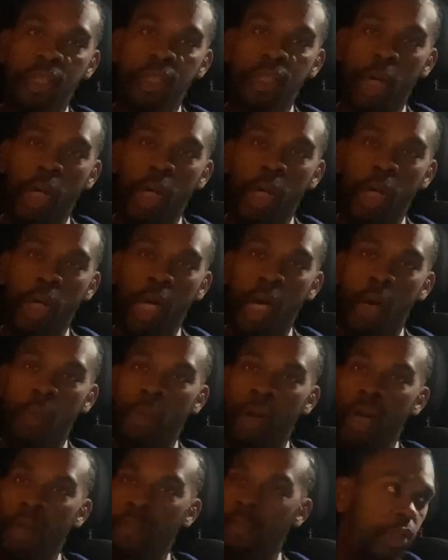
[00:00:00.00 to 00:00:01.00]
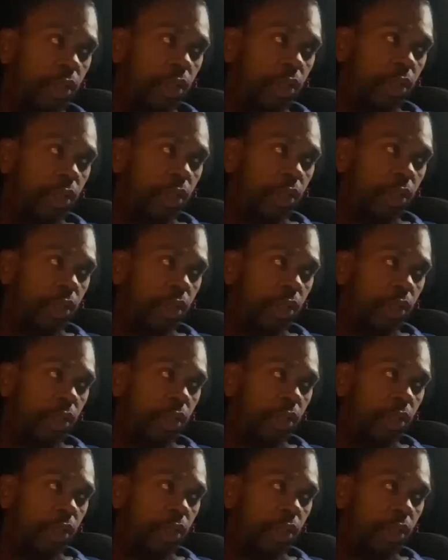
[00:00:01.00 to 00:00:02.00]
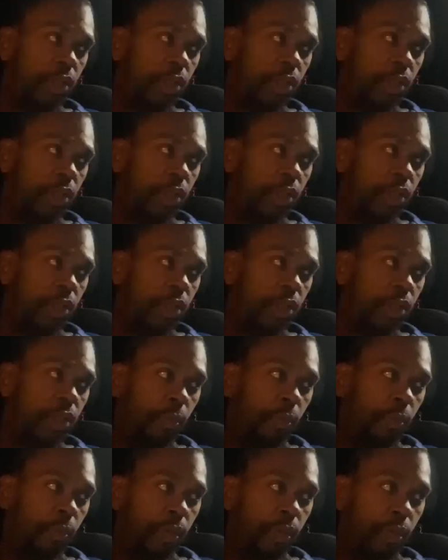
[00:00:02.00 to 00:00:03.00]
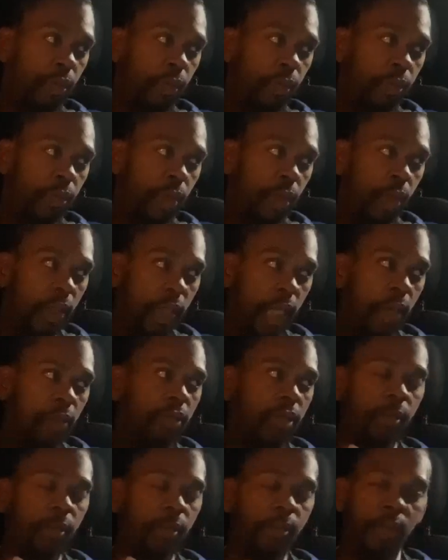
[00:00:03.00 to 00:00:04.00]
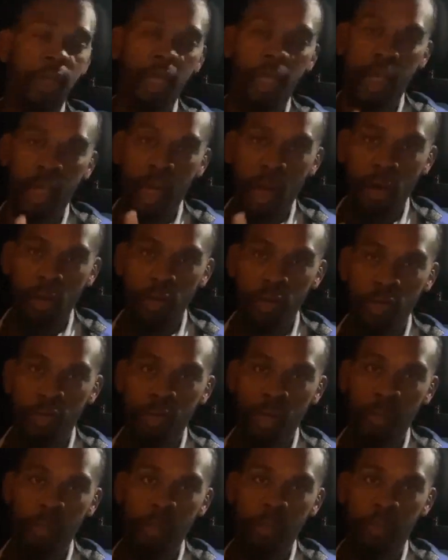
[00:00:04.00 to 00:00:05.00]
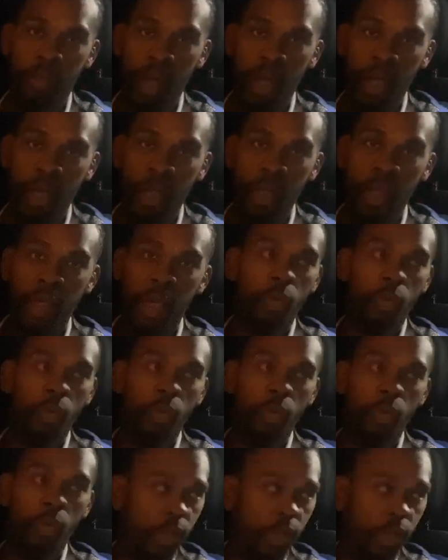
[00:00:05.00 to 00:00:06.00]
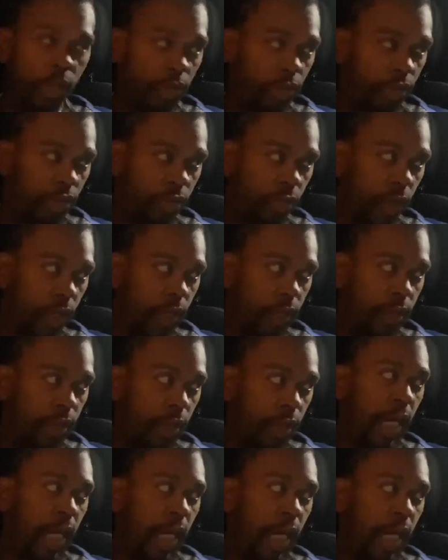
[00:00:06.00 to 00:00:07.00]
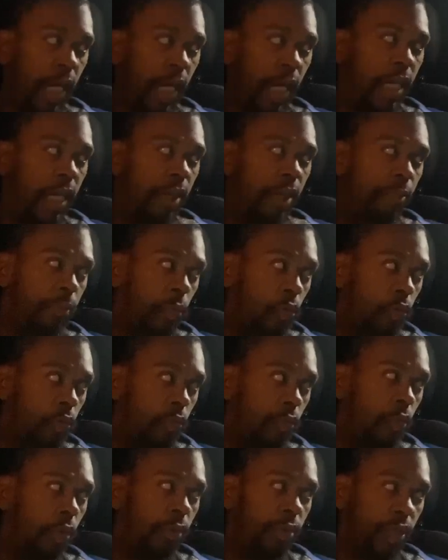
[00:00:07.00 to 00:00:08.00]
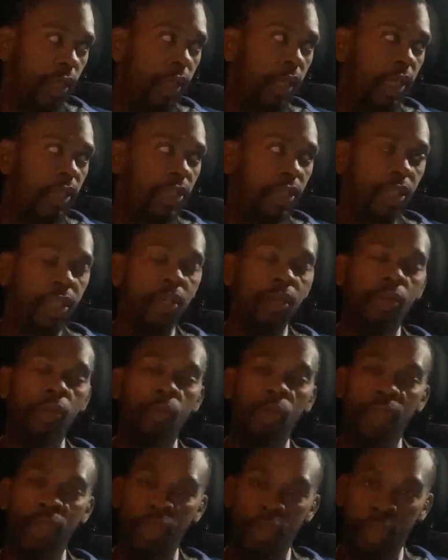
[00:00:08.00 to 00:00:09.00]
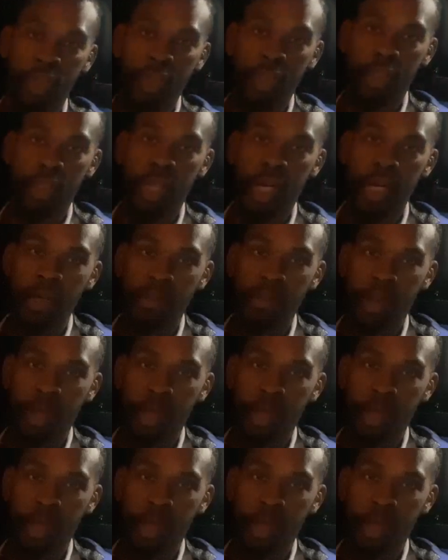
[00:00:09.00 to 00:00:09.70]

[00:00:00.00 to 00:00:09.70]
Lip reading: how these so-called white people ended up in the suburbs. They was able to get loans from the bank at low interest rates. That's how they move, you know what I'm saying? They still do this to this day,